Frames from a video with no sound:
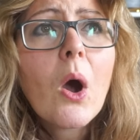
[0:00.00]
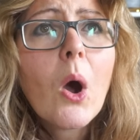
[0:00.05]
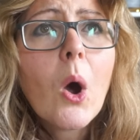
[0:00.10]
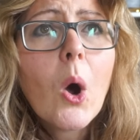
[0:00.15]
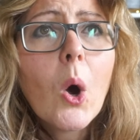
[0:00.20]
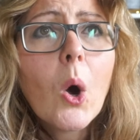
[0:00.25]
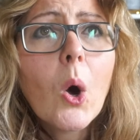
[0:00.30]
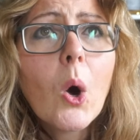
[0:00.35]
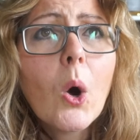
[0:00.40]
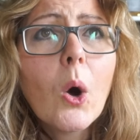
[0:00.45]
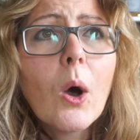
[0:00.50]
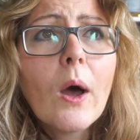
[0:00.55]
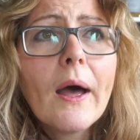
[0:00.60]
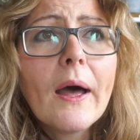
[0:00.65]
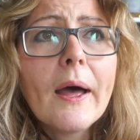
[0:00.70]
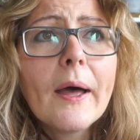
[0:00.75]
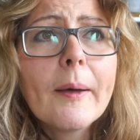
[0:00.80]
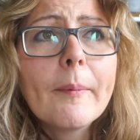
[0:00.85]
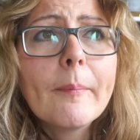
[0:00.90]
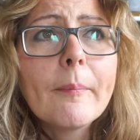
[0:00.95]
or
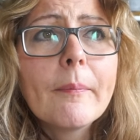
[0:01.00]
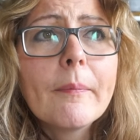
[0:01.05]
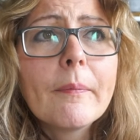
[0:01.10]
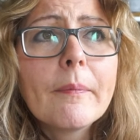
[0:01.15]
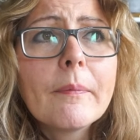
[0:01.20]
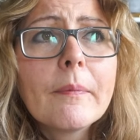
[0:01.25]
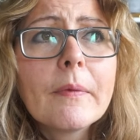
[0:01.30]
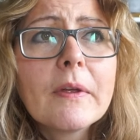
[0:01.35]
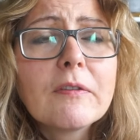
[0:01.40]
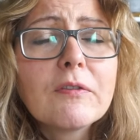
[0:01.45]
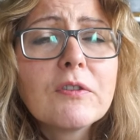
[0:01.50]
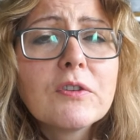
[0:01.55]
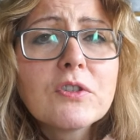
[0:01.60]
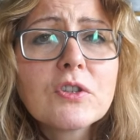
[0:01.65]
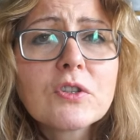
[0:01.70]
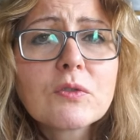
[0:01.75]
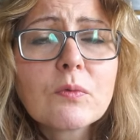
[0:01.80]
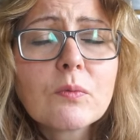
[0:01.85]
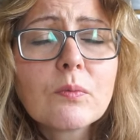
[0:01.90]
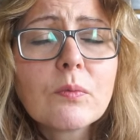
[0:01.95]
um, if you
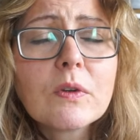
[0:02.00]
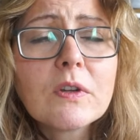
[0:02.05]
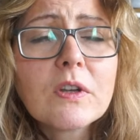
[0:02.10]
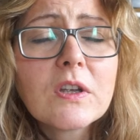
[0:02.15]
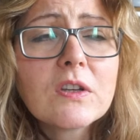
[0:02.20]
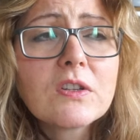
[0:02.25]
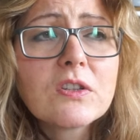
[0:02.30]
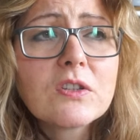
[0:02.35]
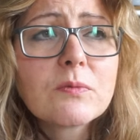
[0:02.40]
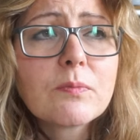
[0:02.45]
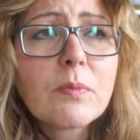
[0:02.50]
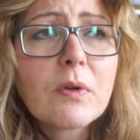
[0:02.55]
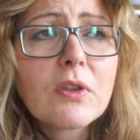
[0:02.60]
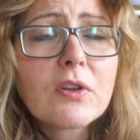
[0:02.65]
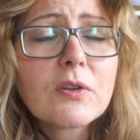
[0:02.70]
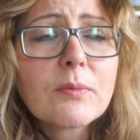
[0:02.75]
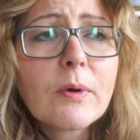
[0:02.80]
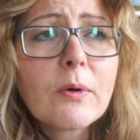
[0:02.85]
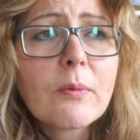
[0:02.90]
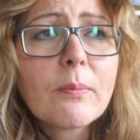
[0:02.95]
just you're just
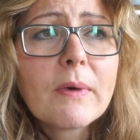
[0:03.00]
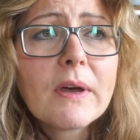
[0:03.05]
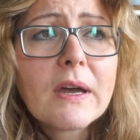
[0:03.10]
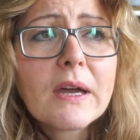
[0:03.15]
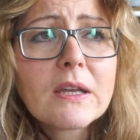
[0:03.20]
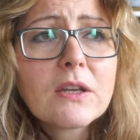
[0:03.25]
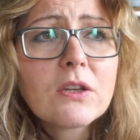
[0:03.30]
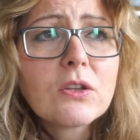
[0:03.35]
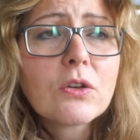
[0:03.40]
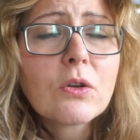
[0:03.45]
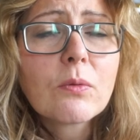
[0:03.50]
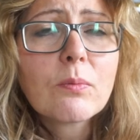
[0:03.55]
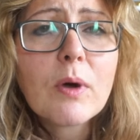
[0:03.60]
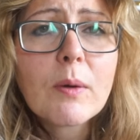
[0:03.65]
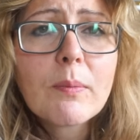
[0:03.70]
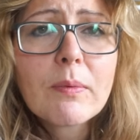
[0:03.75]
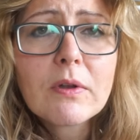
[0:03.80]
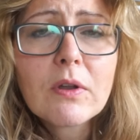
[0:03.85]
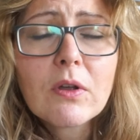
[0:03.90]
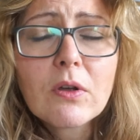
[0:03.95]
bothered about mine, you can
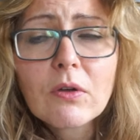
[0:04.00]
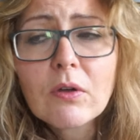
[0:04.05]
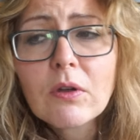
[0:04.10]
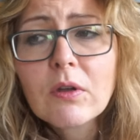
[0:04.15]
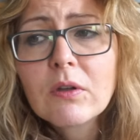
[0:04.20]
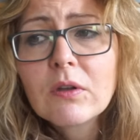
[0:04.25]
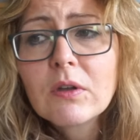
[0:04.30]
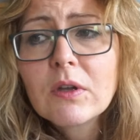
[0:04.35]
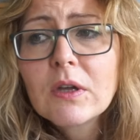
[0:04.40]
pop along